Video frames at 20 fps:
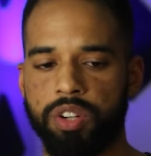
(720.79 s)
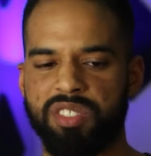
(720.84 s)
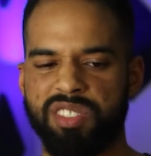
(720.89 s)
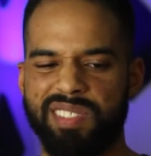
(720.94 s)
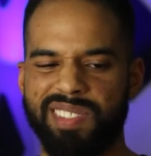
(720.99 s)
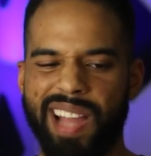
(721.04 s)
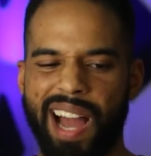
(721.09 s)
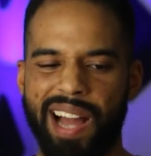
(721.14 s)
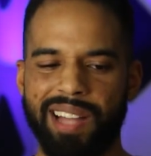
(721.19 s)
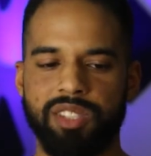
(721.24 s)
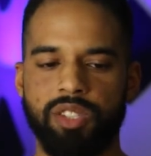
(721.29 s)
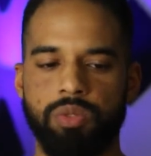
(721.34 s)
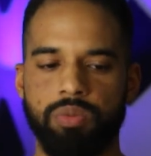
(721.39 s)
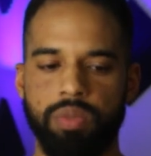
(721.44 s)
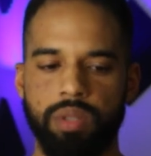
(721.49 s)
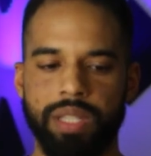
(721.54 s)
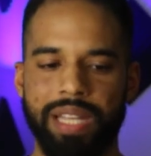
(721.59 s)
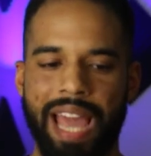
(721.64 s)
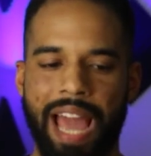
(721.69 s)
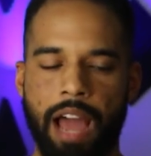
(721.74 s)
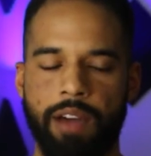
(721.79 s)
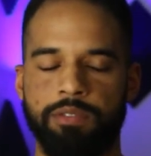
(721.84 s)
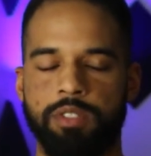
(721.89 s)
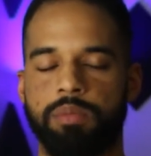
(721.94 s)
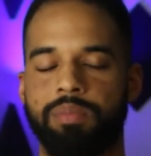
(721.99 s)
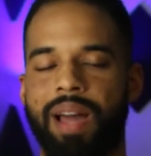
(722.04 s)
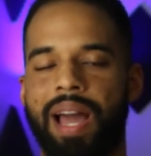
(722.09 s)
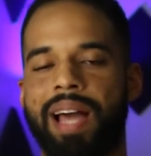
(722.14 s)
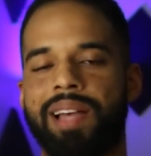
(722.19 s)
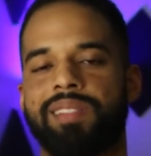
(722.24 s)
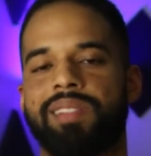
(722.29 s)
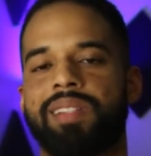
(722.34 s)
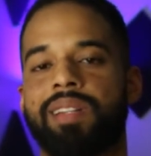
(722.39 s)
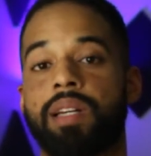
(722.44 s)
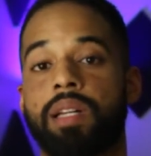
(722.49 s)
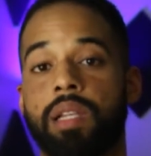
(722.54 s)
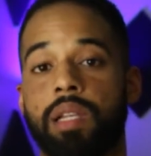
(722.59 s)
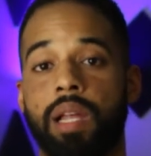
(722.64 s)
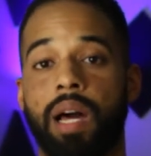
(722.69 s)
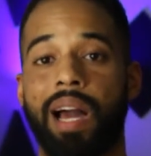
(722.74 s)
is not to really have them as a
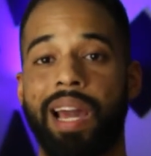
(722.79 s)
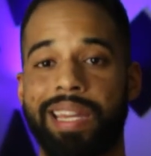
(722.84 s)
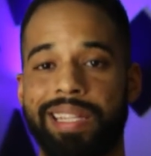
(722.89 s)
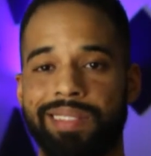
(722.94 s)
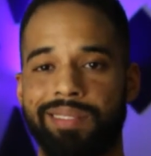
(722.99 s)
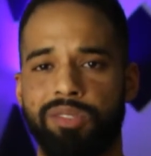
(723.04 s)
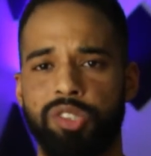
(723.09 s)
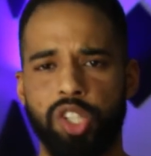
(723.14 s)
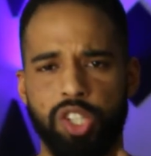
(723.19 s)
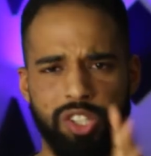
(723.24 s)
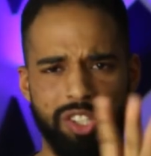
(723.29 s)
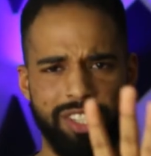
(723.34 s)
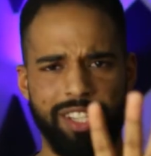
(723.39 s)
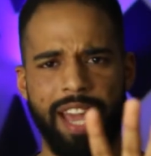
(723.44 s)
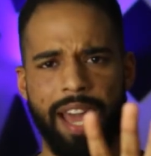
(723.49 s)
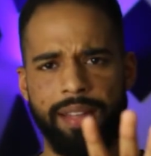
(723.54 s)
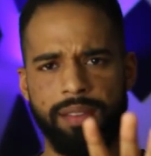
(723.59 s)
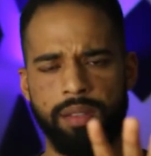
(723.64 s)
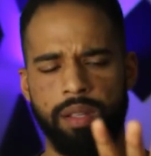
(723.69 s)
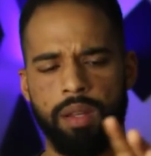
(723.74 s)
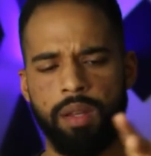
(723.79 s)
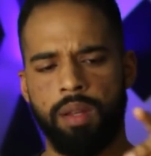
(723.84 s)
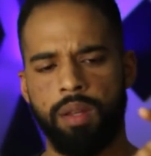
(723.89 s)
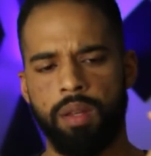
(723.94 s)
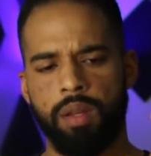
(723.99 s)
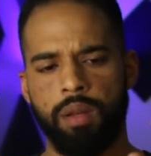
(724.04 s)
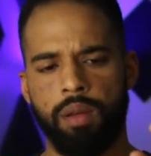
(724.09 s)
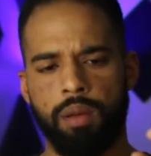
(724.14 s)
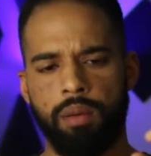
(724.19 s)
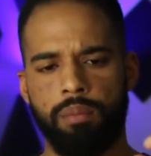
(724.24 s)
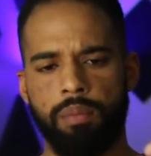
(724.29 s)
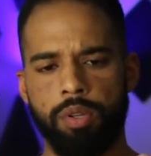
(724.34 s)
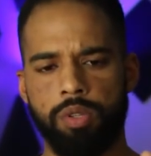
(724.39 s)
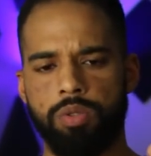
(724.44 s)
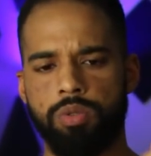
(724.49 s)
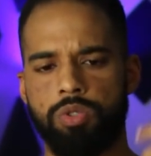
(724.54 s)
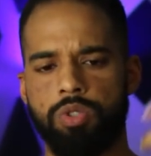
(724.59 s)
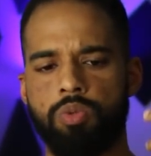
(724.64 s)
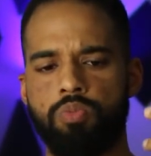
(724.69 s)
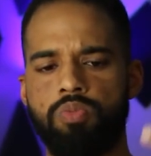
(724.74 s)
client just yet,
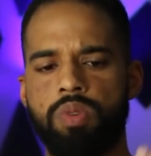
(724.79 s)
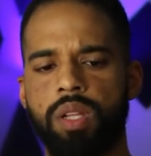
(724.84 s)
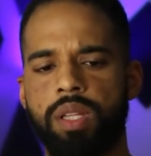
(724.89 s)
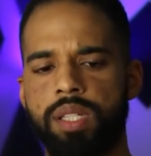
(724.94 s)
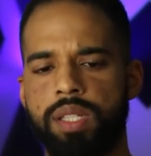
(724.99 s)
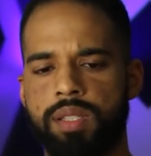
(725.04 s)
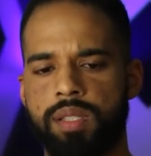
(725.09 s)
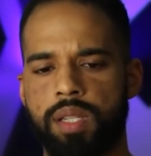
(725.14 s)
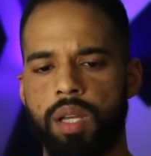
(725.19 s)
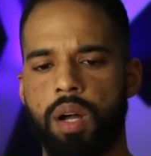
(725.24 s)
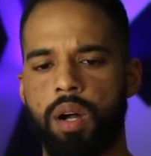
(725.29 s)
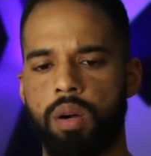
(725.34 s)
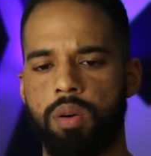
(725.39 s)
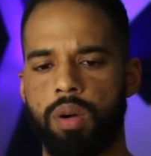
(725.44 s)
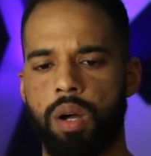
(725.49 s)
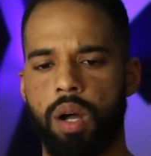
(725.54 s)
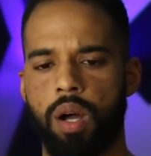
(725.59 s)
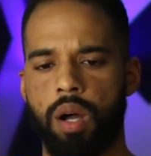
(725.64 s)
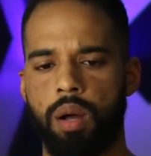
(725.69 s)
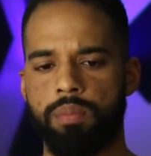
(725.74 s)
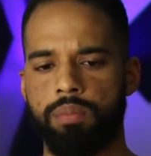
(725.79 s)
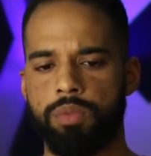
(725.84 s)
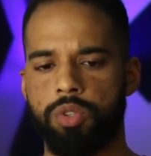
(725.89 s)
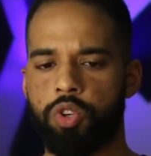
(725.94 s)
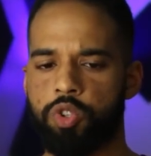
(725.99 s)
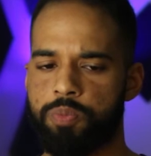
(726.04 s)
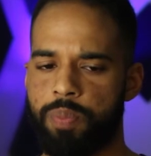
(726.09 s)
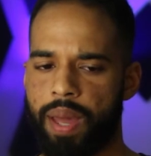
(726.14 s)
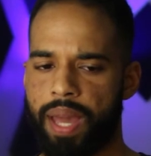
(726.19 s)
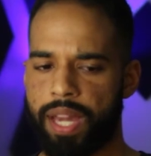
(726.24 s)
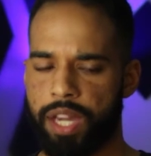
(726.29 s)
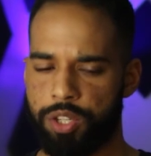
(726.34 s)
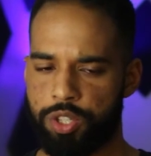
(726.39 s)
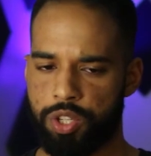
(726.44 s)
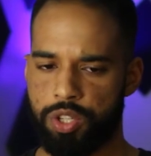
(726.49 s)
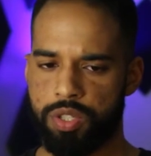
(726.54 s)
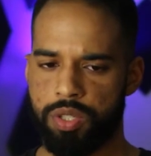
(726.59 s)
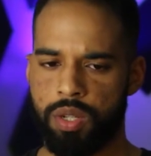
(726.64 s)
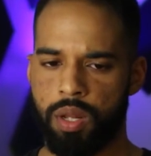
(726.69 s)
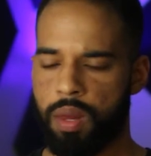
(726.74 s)
but to really sell those
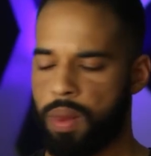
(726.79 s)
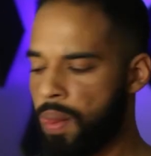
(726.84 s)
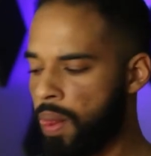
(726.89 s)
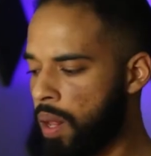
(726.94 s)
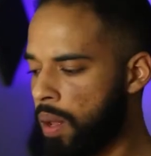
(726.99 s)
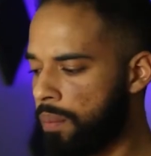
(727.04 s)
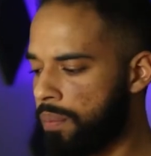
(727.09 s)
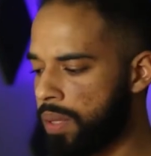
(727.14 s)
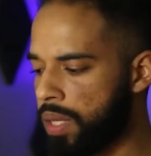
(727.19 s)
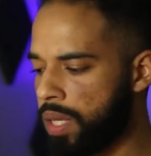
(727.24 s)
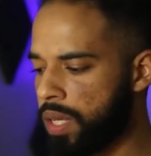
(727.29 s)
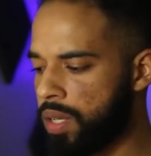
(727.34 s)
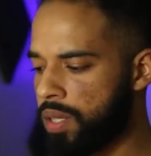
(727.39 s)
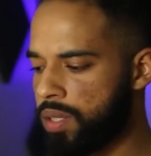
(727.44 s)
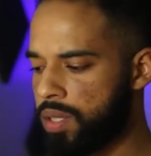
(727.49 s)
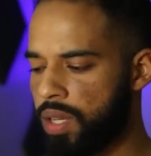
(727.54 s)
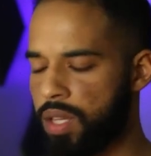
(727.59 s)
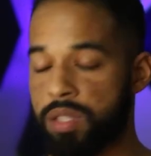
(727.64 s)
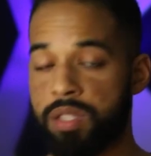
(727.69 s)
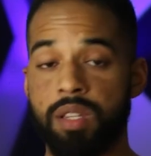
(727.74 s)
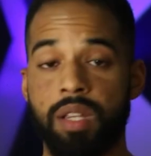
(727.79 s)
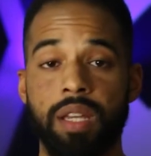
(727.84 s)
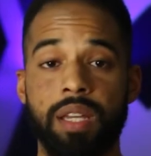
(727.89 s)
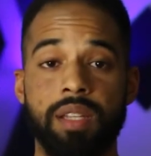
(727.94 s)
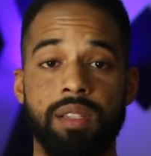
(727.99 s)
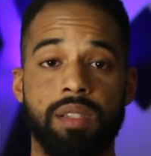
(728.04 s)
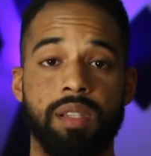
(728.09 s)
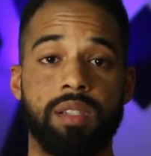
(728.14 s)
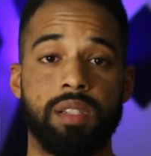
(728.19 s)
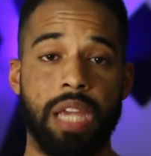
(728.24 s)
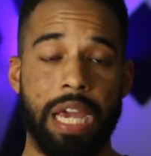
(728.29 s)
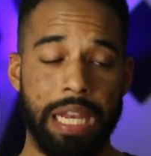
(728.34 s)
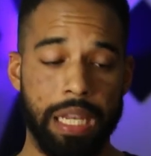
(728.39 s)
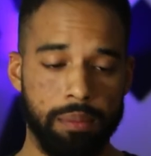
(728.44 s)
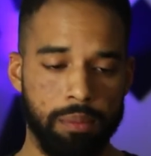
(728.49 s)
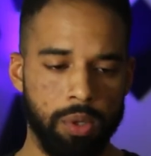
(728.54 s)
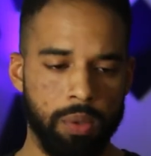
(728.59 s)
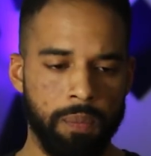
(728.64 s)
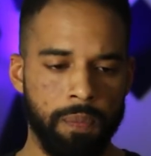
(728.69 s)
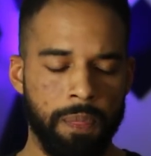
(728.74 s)
packages, because it's
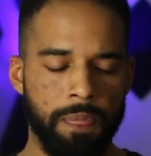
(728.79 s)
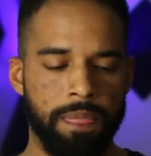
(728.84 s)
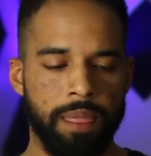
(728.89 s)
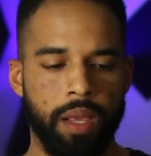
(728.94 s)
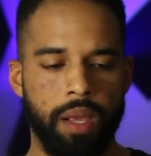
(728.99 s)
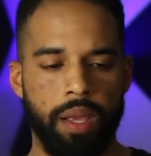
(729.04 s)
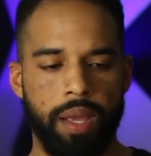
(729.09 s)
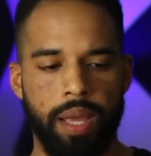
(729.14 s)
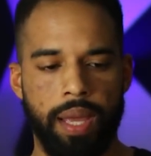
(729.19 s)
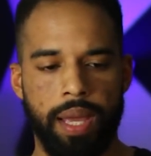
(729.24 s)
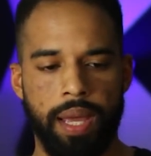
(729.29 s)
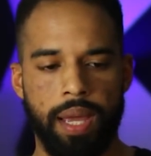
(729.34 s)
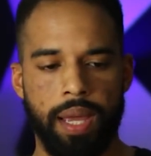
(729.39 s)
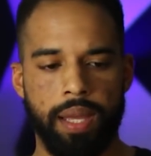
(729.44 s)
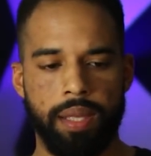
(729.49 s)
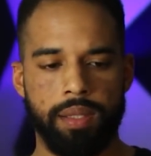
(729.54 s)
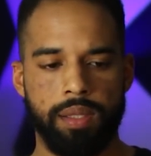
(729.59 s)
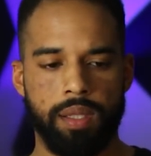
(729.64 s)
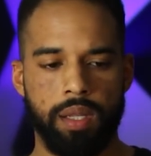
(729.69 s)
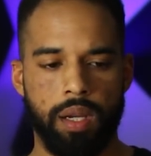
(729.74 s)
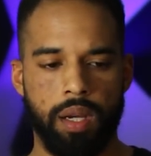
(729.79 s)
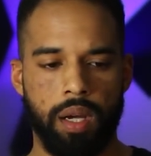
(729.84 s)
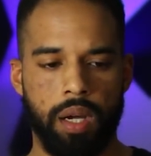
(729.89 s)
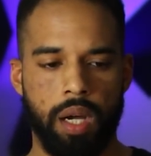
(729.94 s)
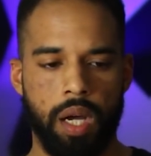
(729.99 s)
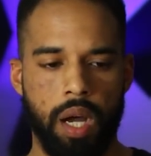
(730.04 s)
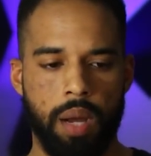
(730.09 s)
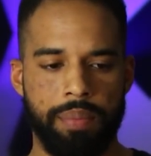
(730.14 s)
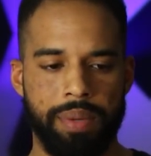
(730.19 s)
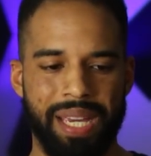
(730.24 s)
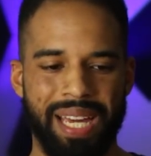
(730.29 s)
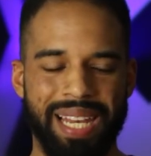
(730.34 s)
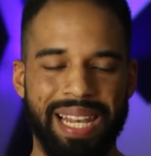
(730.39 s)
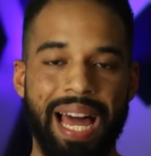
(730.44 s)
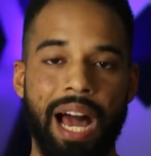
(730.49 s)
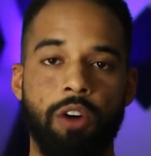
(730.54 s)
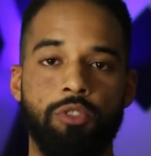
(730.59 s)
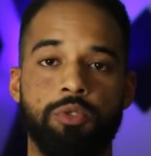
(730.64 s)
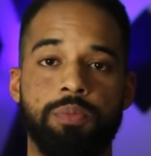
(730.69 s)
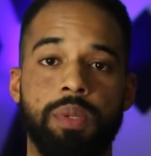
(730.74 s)
scalable and it
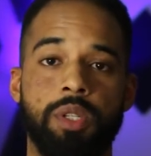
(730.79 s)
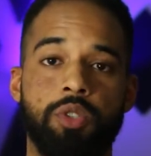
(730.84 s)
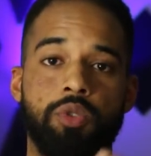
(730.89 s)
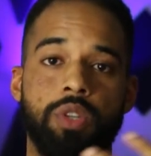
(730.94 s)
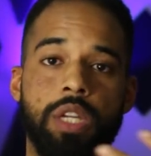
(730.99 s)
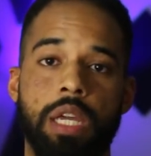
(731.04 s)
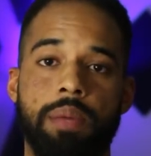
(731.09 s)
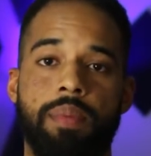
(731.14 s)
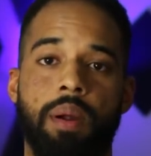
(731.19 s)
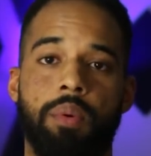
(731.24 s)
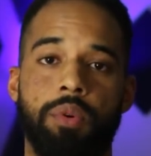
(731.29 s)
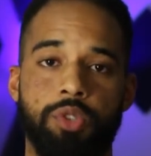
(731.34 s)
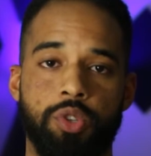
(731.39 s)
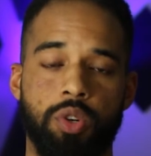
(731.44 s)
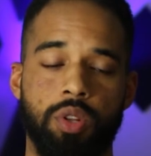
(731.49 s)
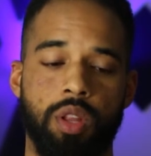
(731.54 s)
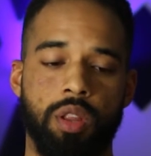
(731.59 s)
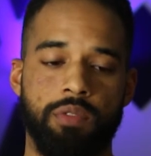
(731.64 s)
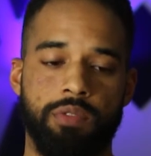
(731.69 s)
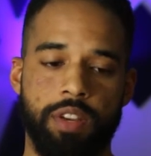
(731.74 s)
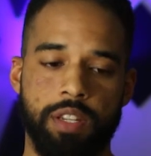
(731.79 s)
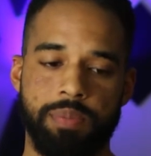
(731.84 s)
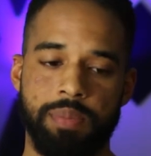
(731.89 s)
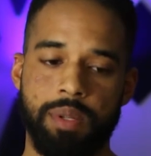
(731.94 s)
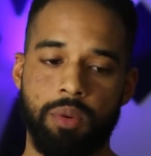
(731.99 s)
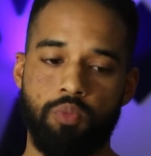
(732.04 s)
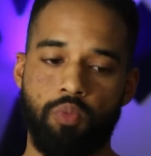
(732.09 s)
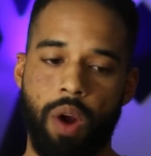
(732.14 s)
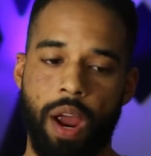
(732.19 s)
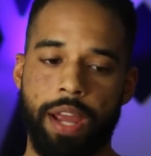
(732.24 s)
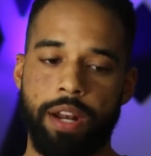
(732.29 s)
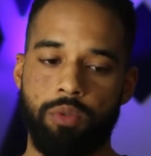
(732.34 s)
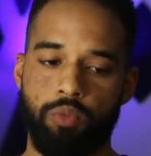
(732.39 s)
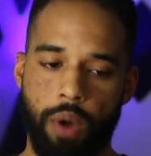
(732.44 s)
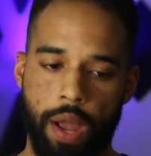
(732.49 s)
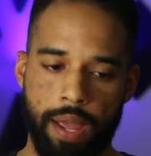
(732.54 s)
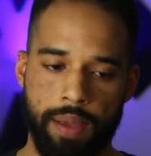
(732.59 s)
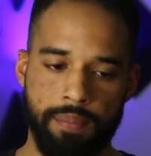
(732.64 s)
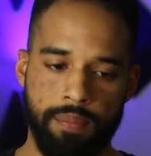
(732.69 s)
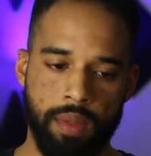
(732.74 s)
allows me to get my return on investment right
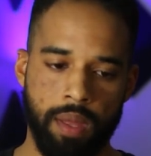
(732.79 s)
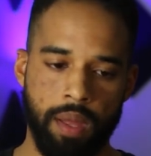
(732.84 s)
away.